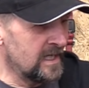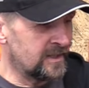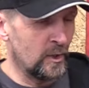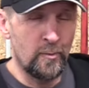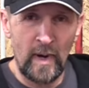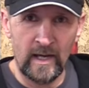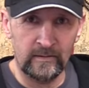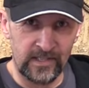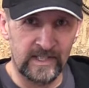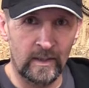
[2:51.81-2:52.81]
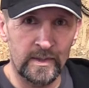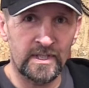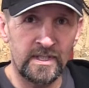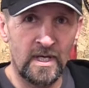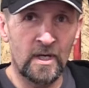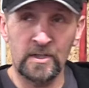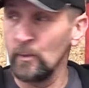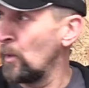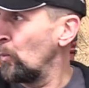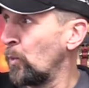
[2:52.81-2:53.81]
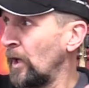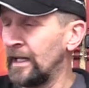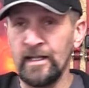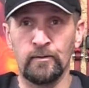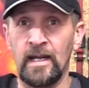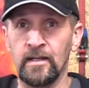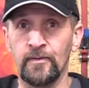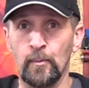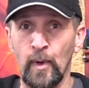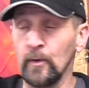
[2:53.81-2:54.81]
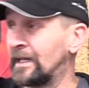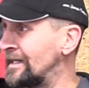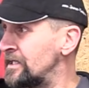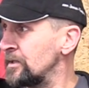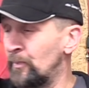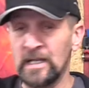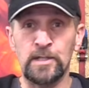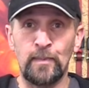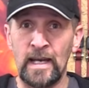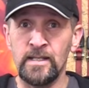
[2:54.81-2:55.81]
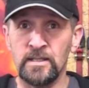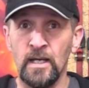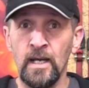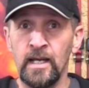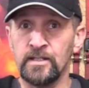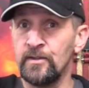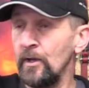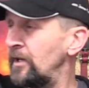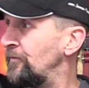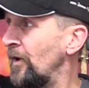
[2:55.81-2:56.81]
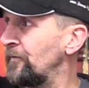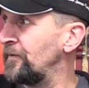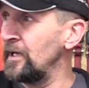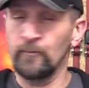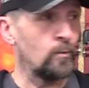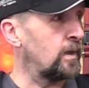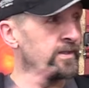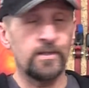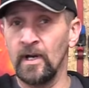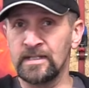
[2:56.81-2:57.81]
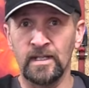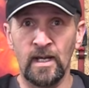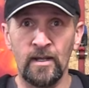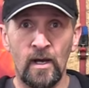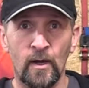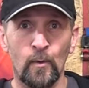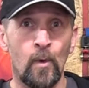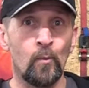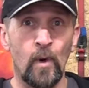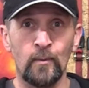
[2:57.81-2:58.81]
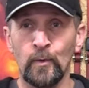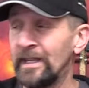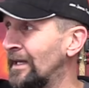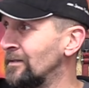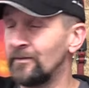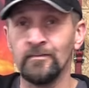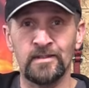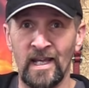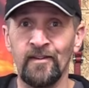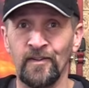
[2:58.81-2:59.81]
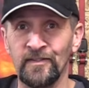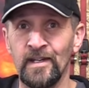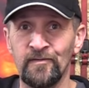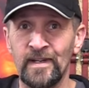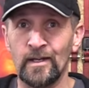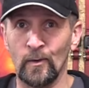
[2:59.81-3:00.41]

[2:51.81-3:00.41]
2 powder extinguishers because I want one either end of the building. This is a big space. It's 35 feet from one side to the other and I want one within 10 or 15 feet at